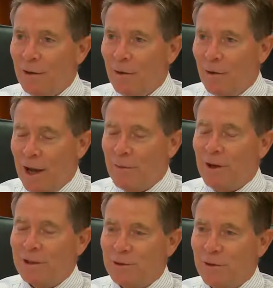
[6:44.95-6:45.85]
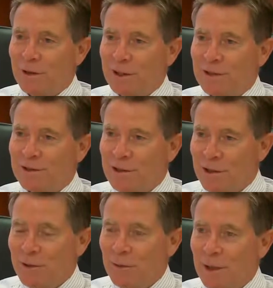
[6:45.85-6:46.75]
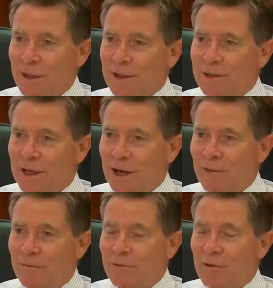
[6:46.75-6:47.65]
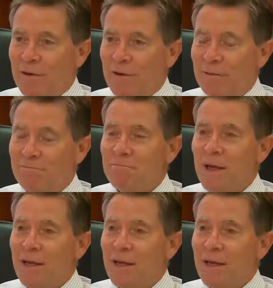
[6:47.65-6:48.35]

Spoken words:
or am I talking to you? So for Trevor,